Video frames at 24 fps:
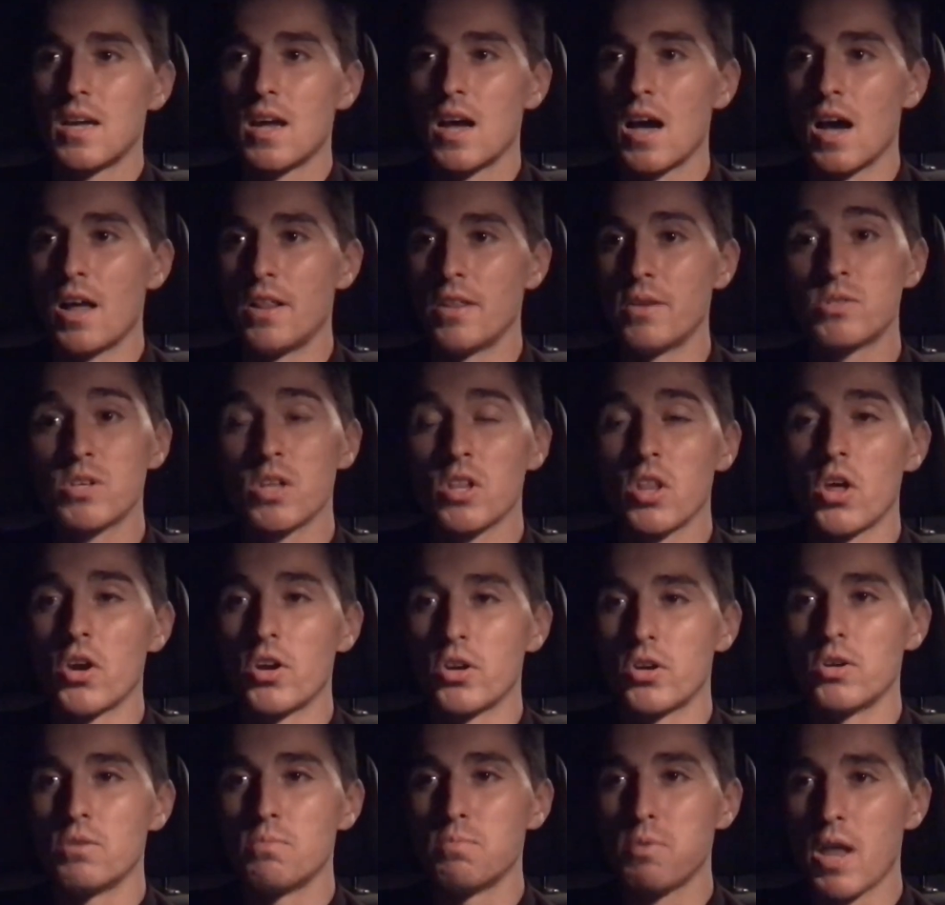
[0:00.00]
There was a lot
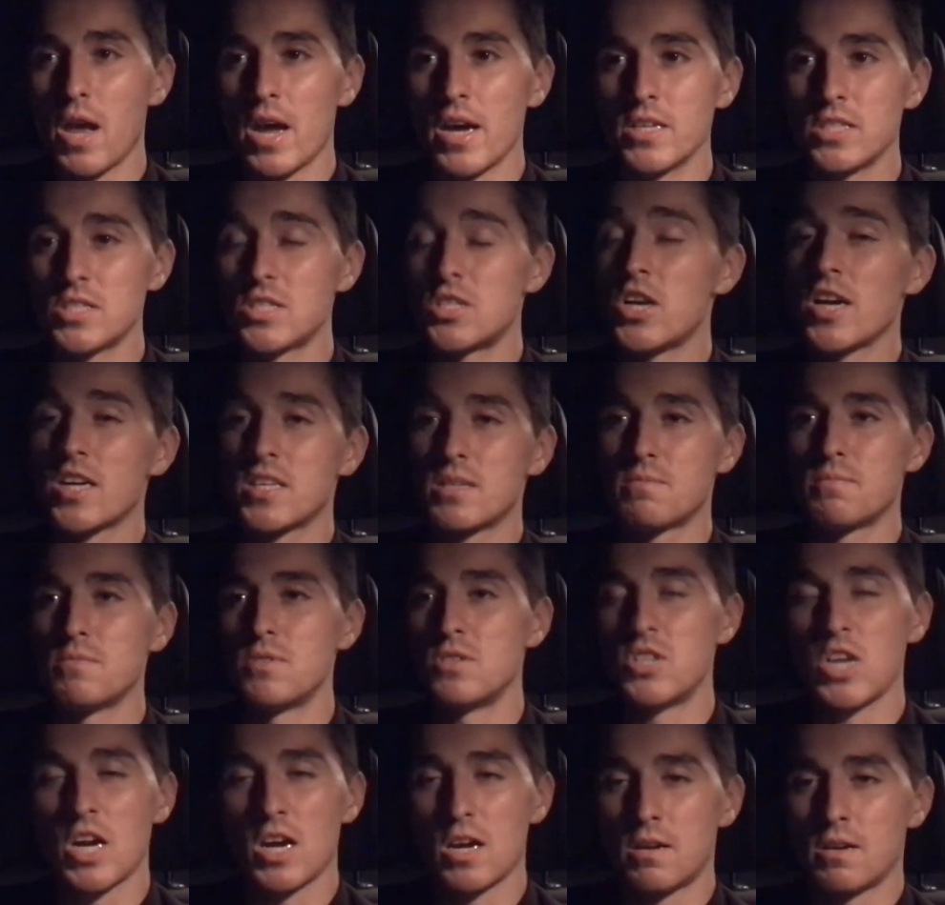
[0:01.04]
of good players. Jack
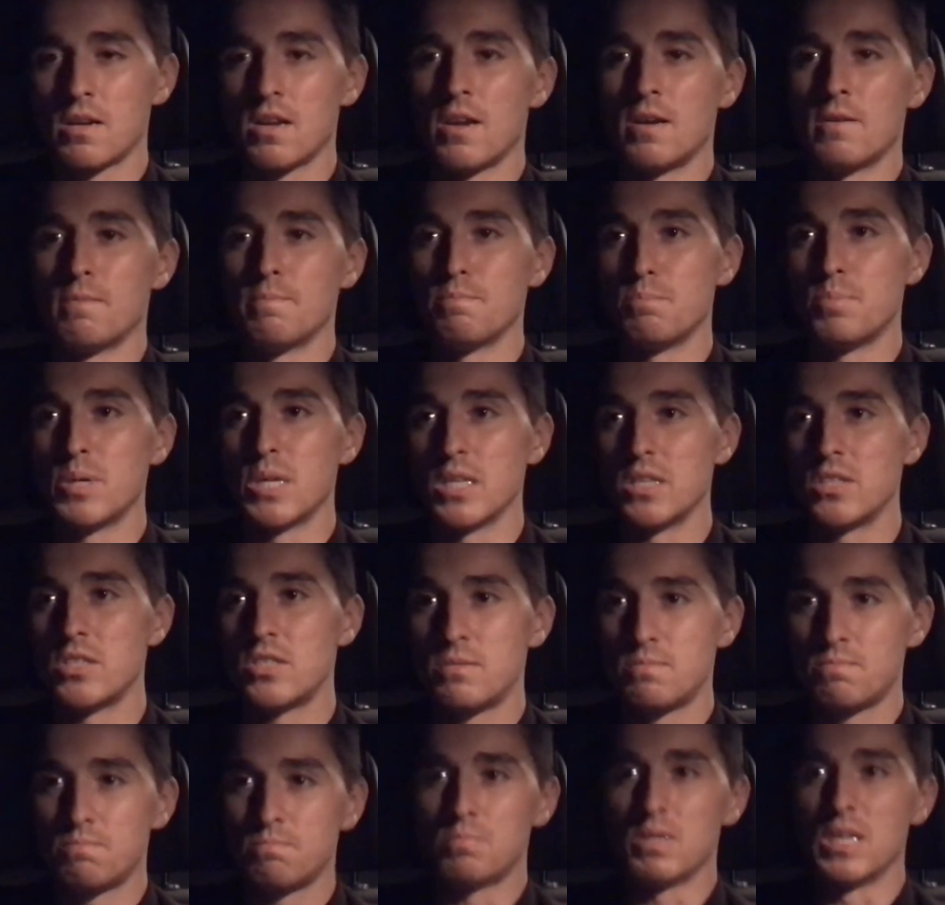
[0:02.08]

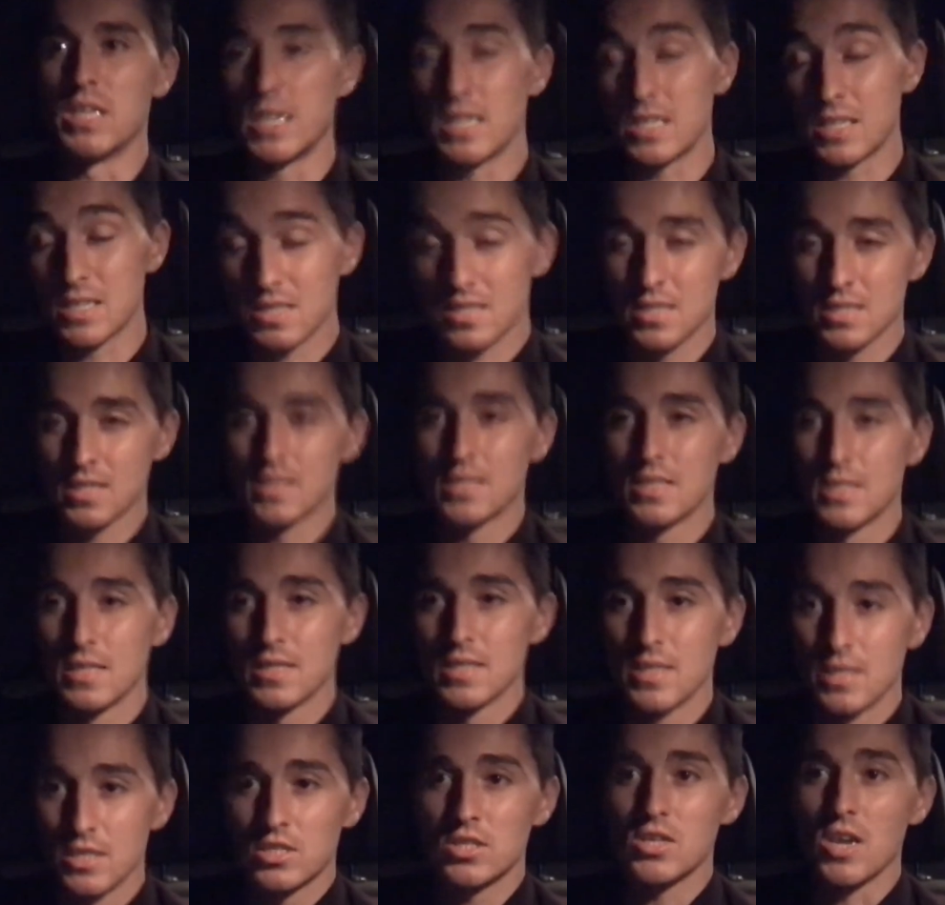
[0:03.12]
Billings,
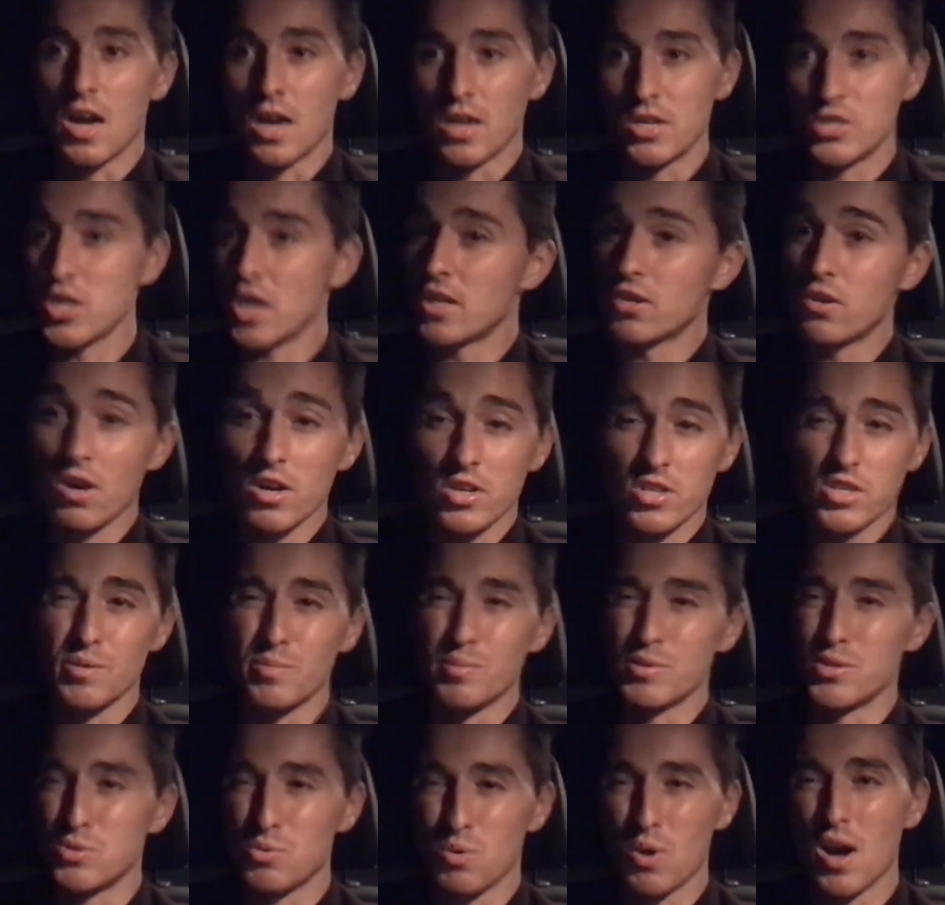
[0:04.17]
Jade
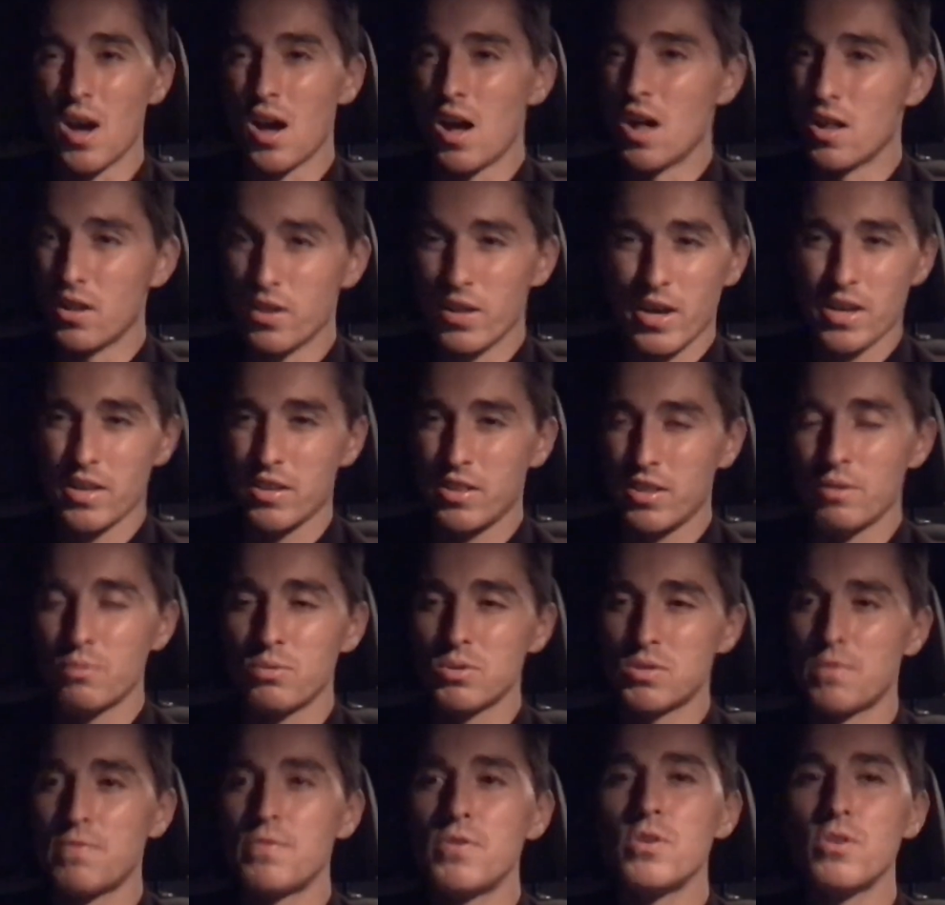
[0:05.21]
Gresham as well. There
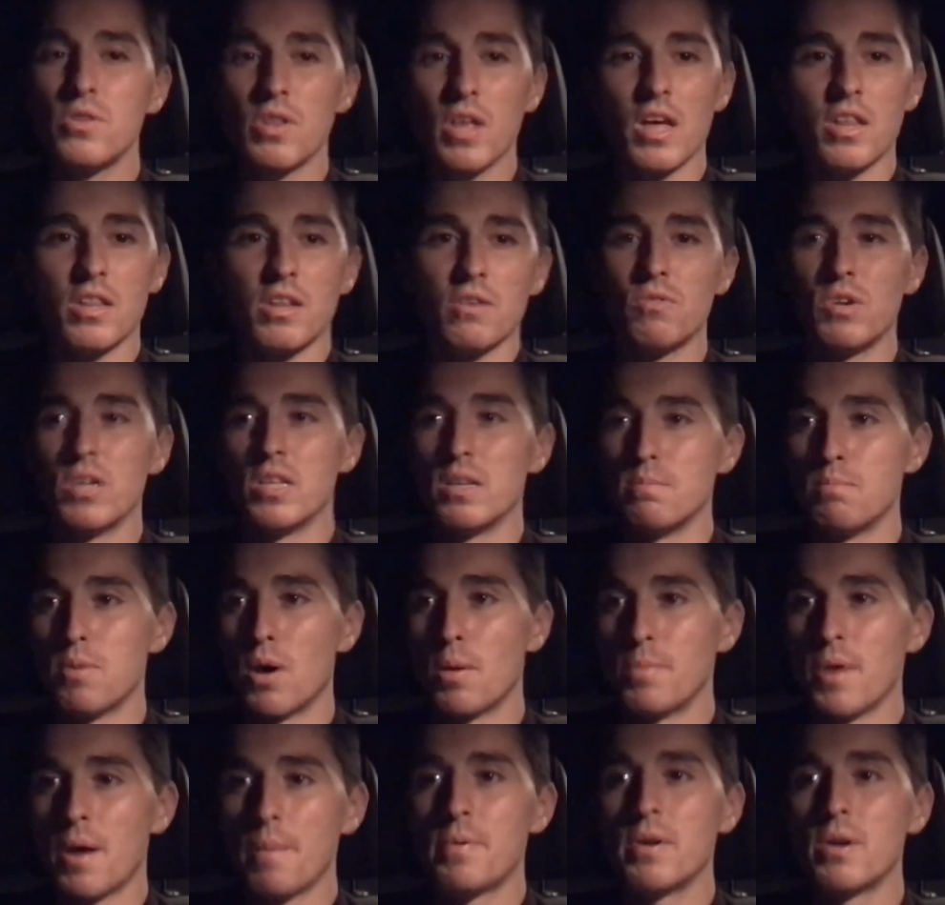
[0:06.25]
was a few there that really
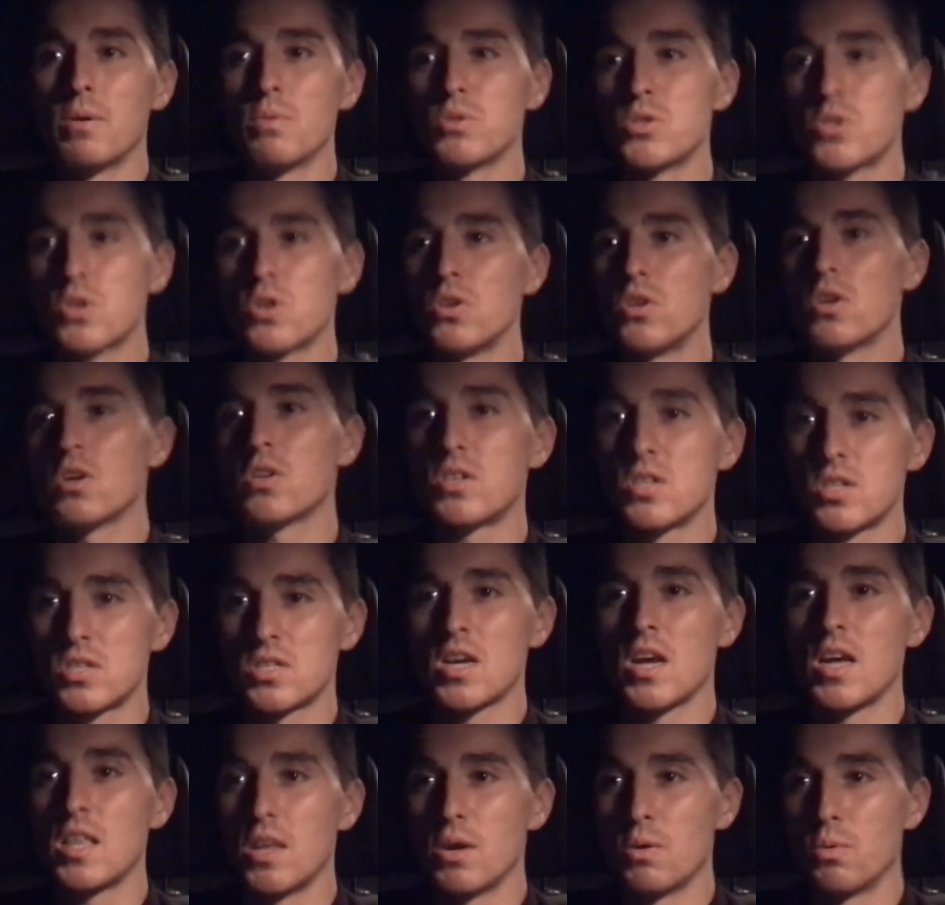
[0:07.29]
bobbed up, and it was good not to
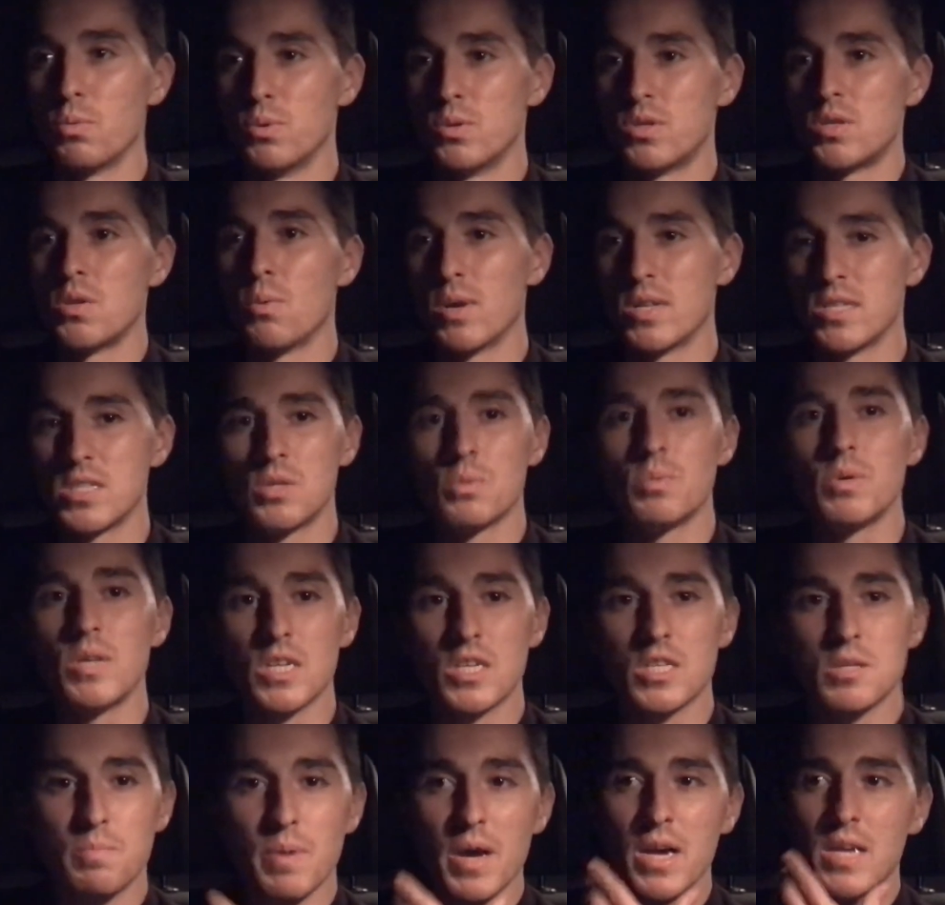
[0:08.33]
say that it was the ones that we
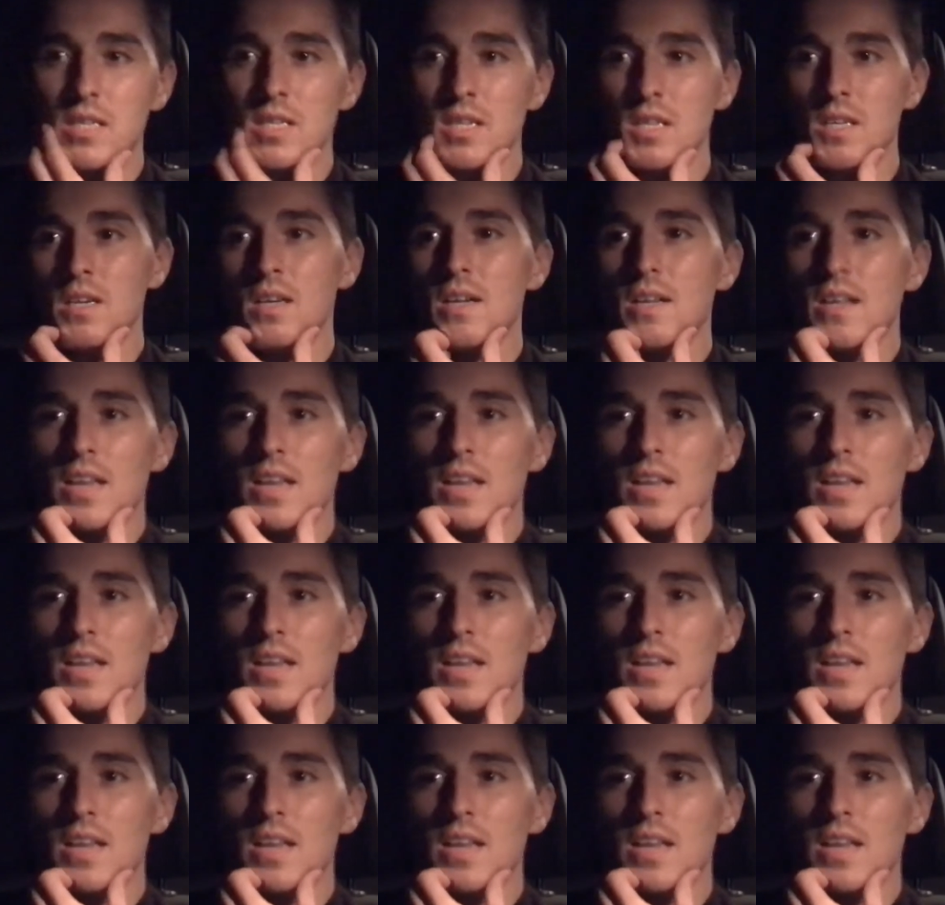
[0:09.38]
expected.